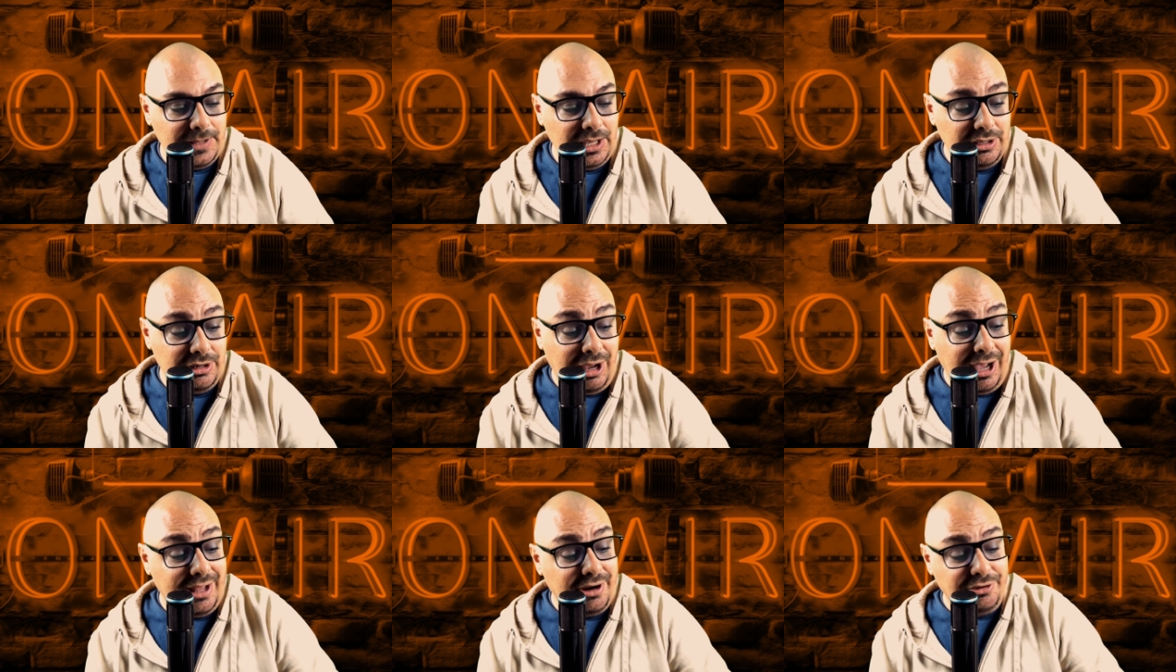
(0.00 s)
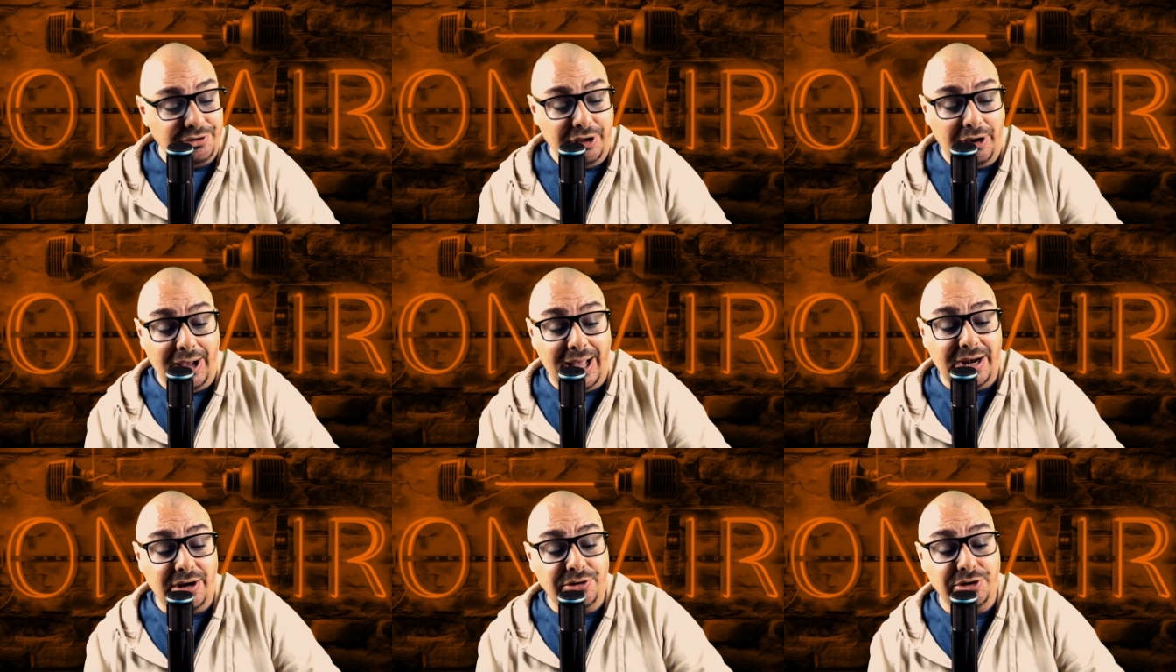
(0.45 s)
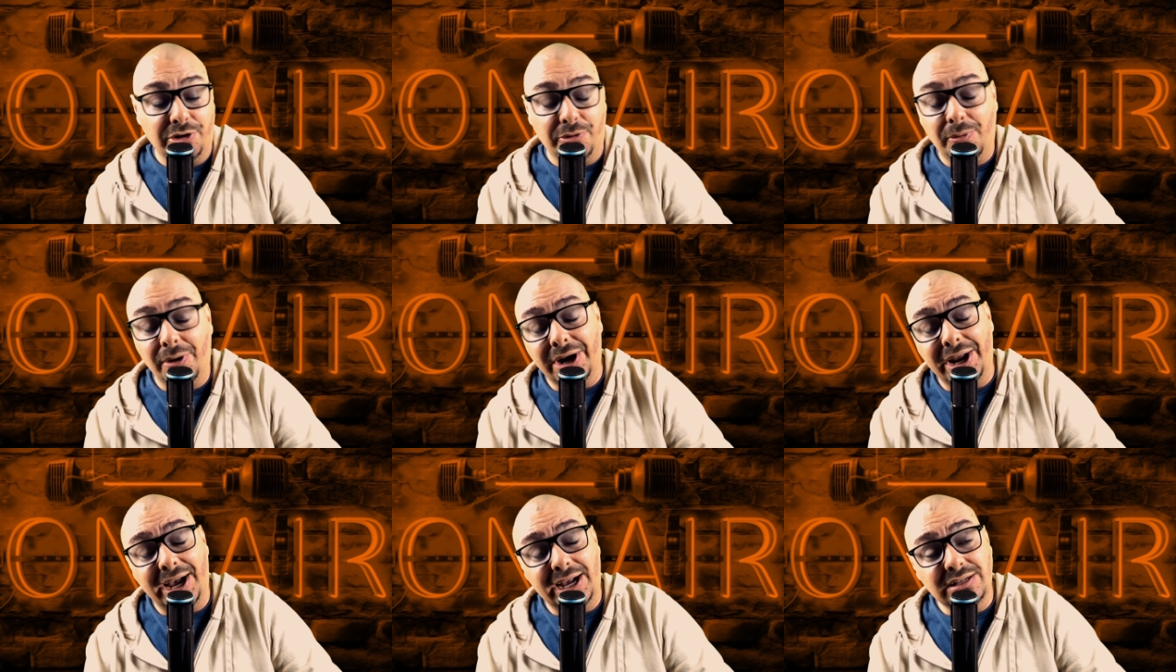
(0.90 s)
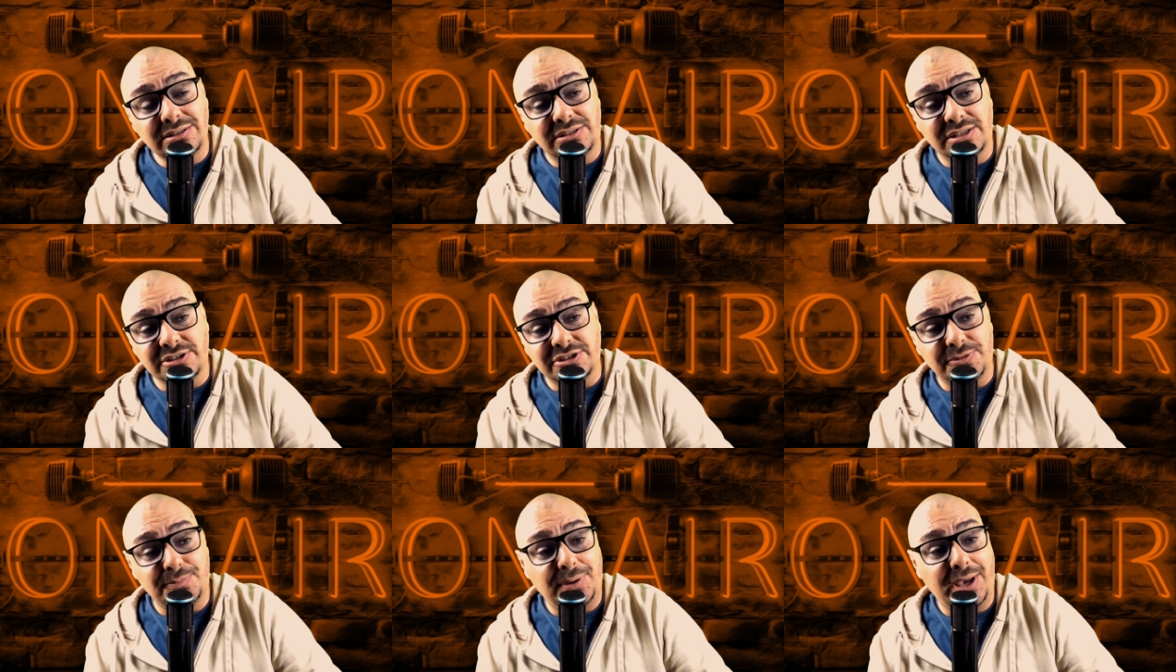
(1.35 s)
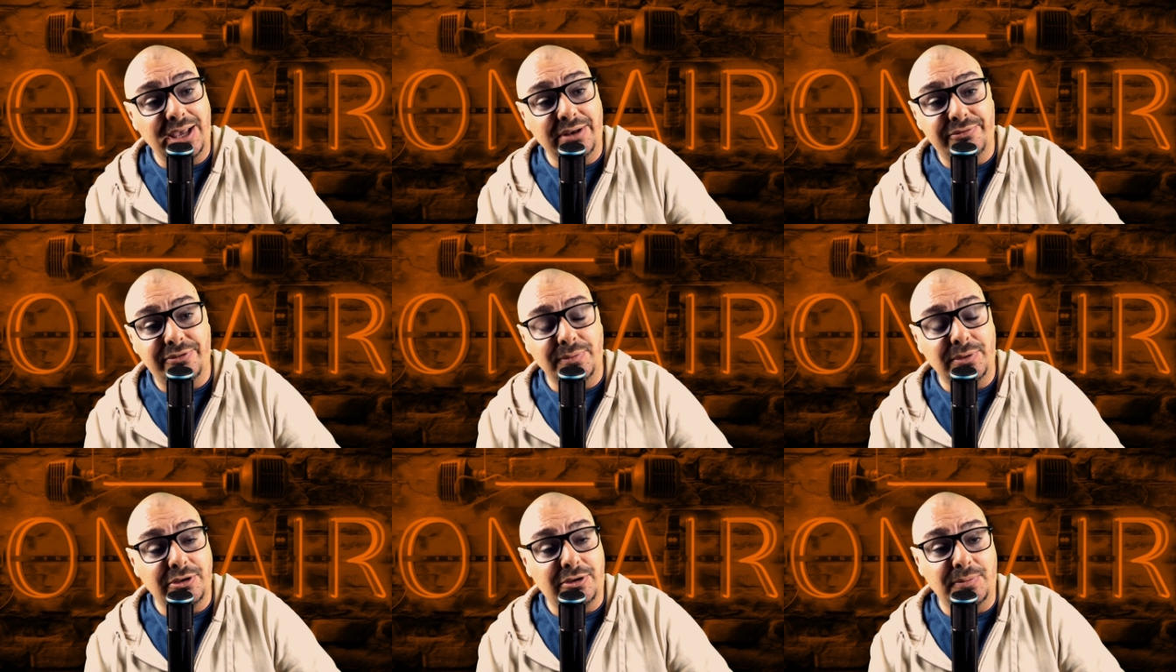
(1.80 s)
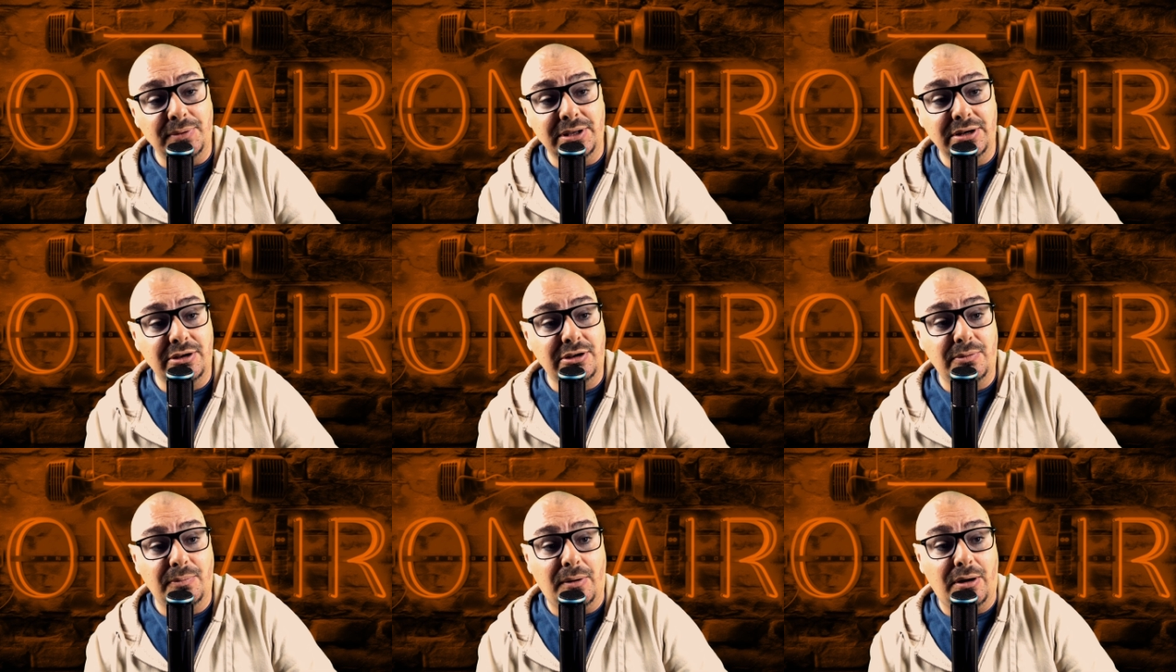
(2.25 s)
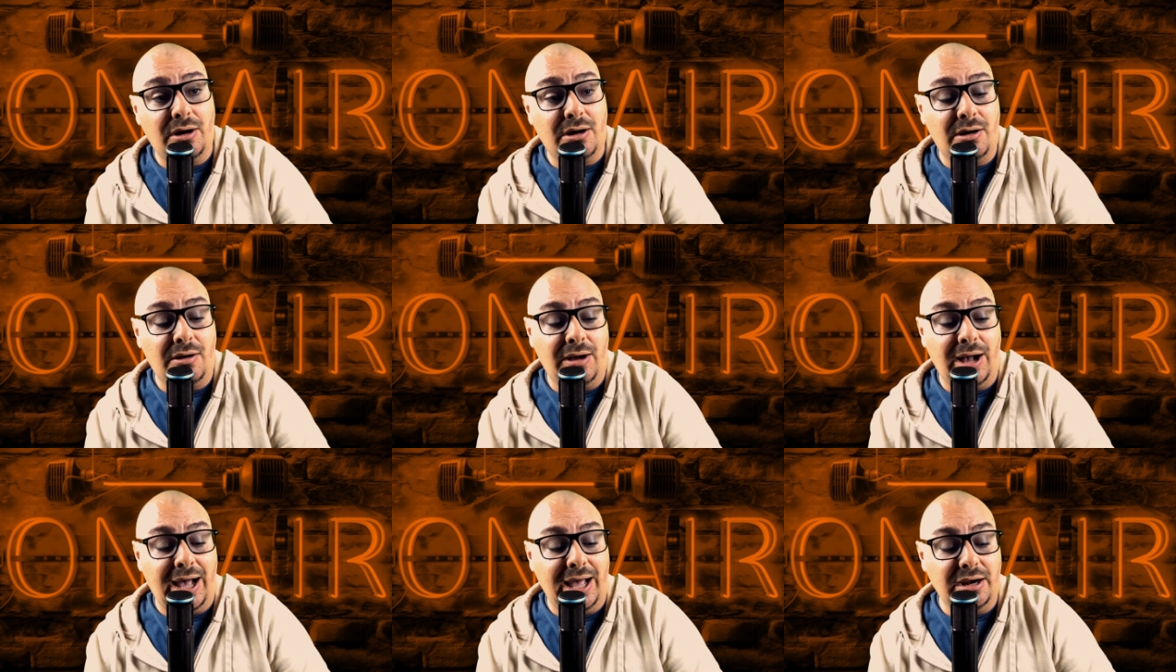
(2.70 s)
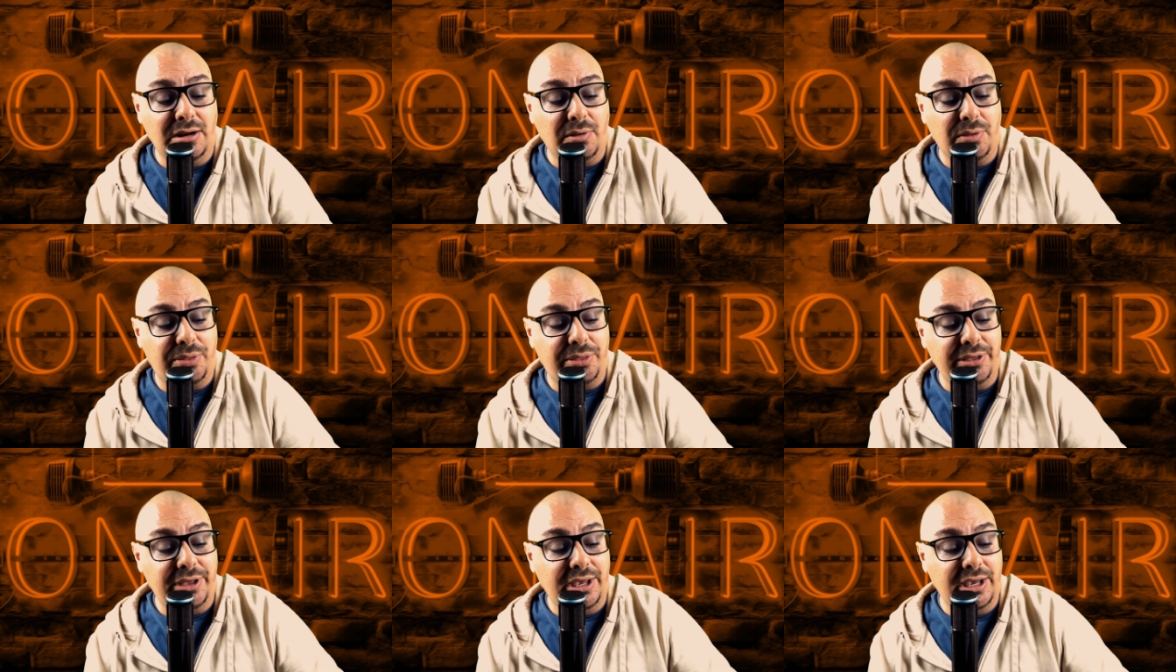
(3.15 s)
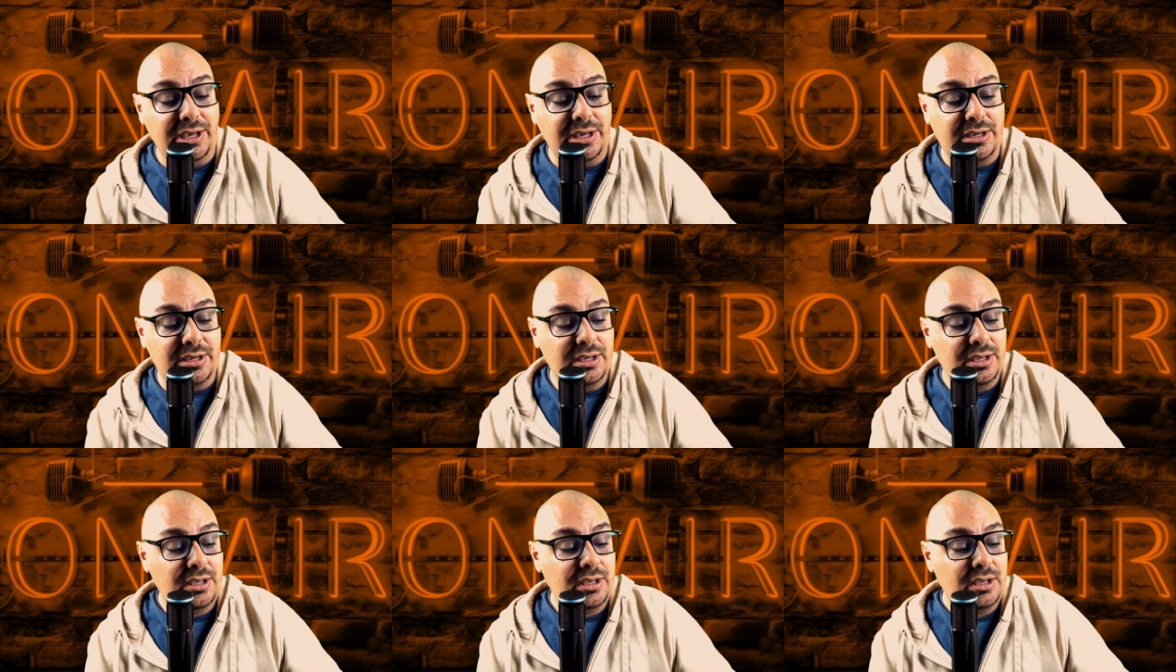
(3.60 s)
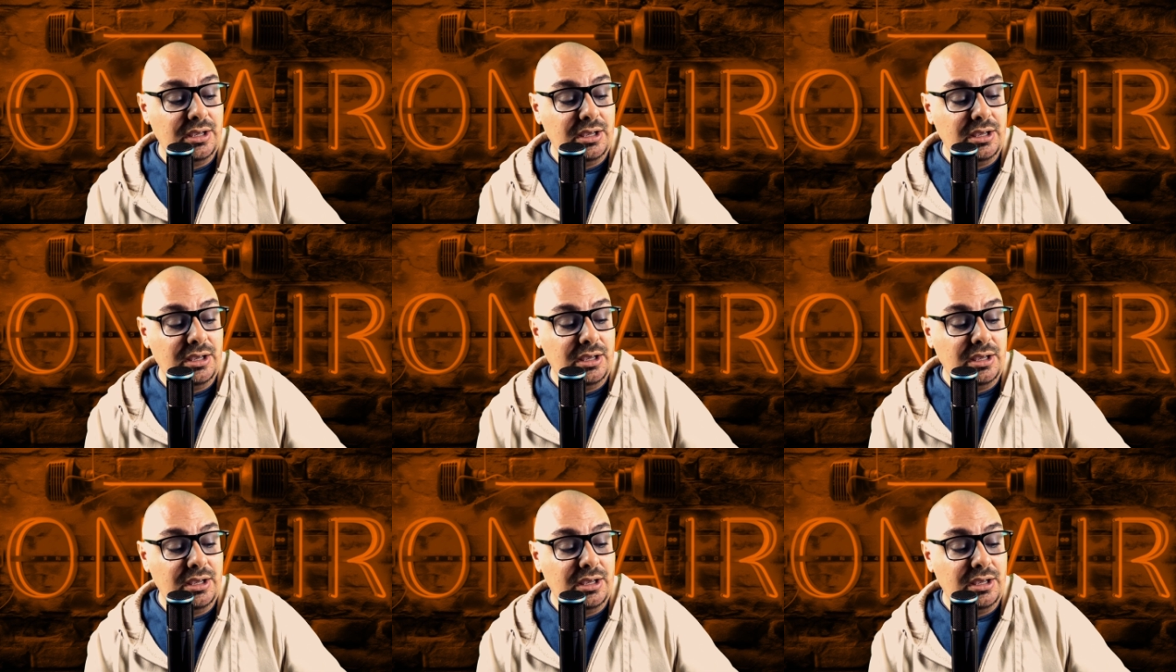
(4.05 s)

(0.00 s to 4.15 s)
you know, I don't know. I don't know what I anticipate from the committee tomorrow. I don't think